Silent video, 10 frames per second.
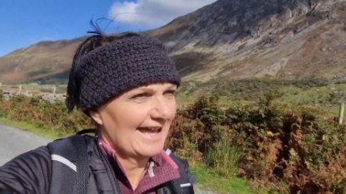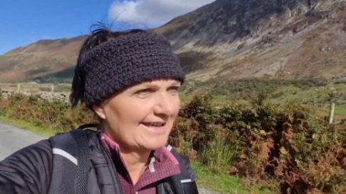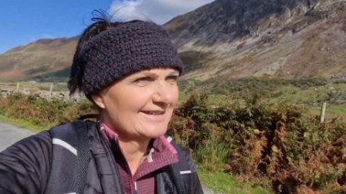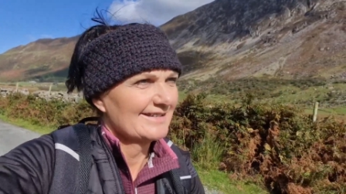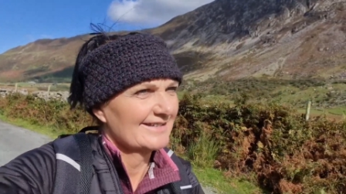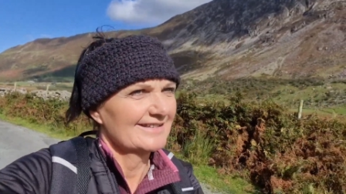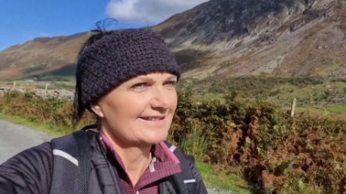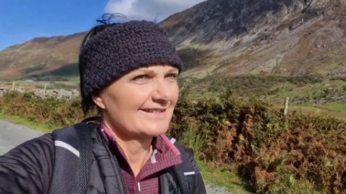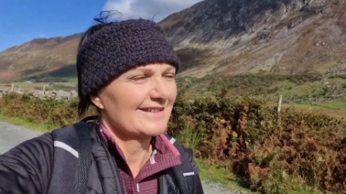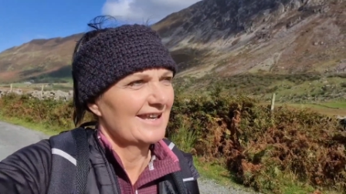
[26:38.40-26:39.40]
And
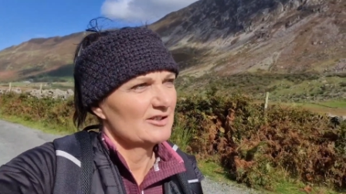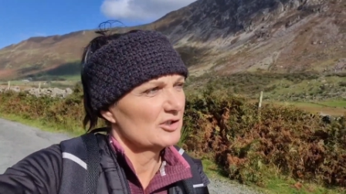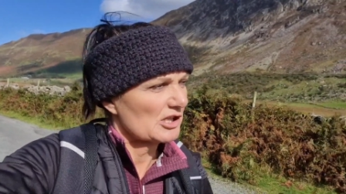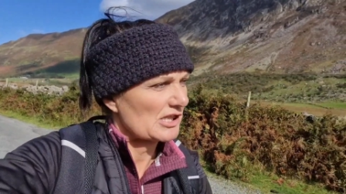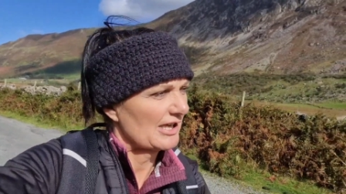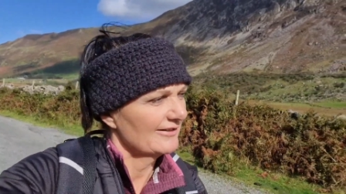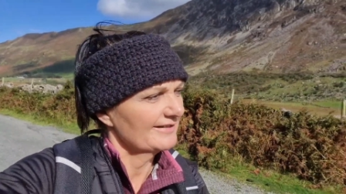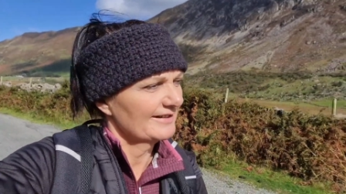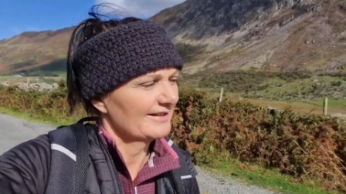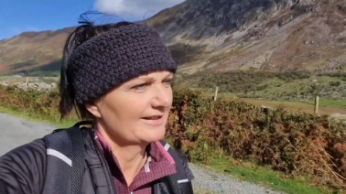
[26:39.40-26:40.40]
it just
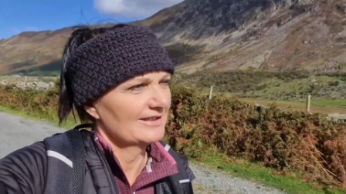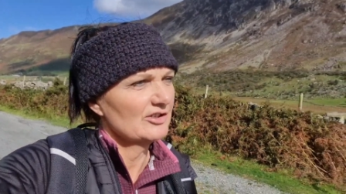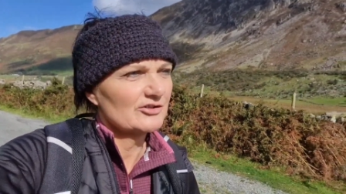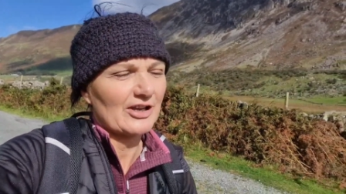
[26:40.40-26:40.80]
shows that you